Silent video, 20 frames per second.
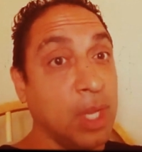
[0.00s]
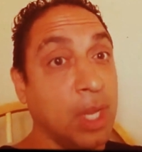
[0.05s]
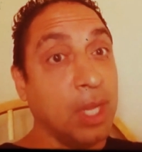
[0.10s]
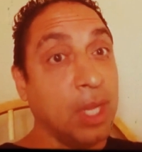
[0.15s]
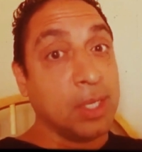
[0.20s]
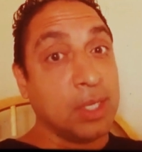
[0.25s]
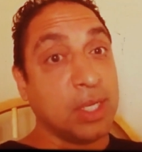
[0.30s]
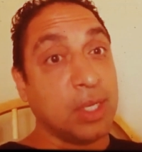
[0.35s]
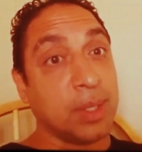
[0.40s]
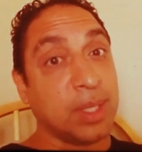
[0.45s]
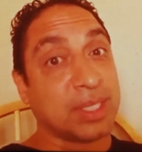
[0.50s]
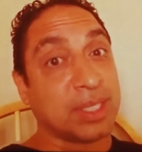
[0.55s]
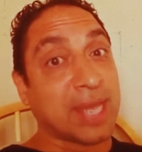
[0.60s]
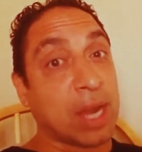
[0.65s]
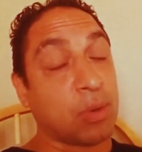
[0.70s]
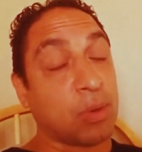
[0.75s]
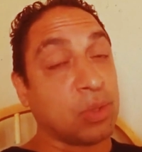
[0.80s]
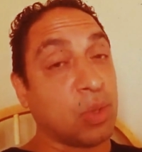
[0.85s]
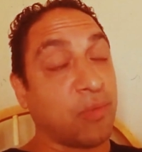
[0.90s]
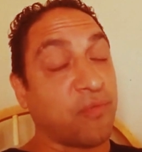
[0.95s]
the
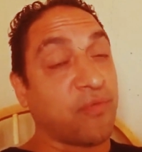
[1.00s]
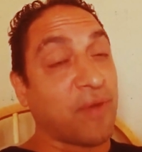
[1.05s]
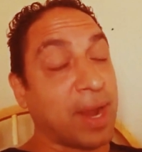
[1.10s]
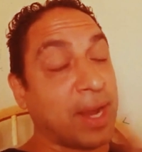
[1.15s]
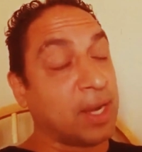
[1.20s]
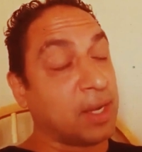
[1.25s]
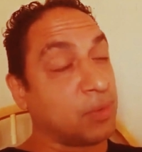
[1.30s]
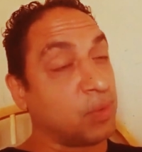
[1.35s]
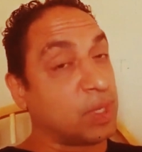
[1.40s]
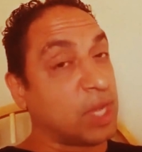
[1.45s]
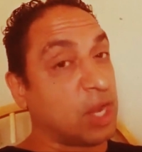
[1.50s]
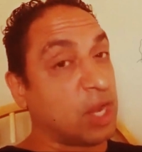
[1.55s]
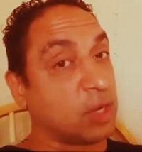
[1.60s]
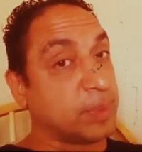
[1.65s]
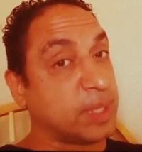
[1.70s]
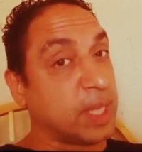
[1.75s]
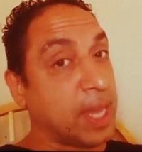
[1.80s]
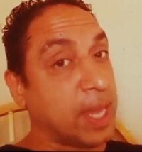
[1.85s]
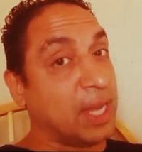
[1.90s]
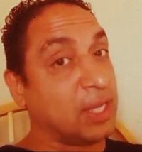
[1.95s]
Taekwondo fighter would kick him to the
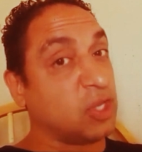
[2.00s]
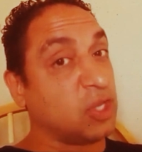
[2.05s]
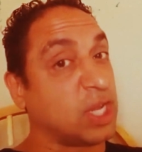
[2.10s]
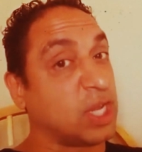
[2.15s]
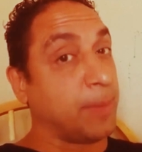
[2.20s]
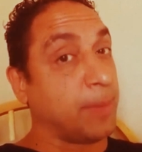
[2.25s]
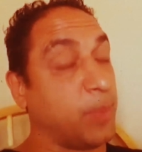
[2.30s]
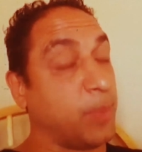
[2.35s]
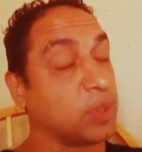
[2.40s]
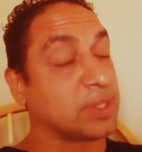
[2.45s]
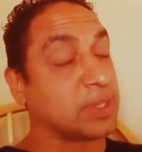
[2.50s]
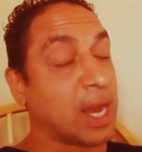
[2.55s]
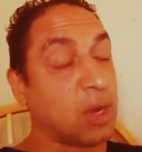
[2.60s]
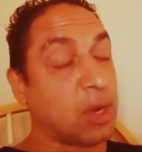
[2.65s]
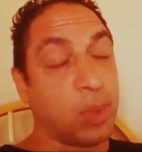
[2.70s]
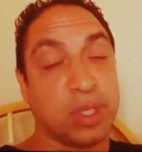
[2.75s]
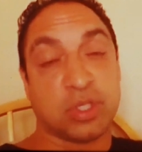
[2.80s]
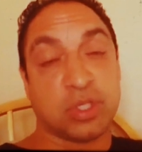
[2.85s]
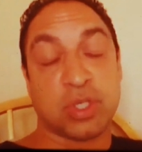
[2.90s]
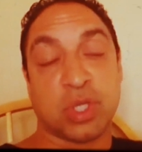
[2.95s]
head, the Kempo style would hit
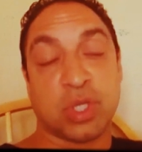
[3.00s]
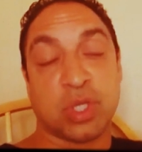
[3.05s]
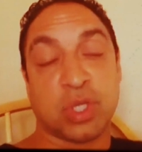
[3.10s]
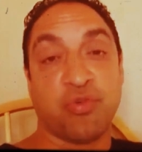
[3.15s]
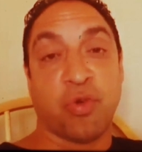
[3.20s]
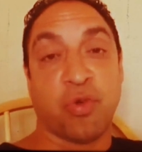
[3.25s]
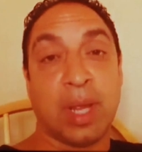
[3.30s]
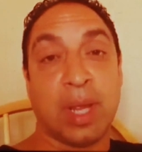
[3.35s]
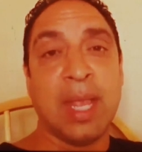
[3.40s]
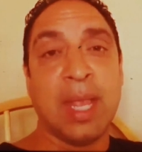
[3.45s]
you to the groin.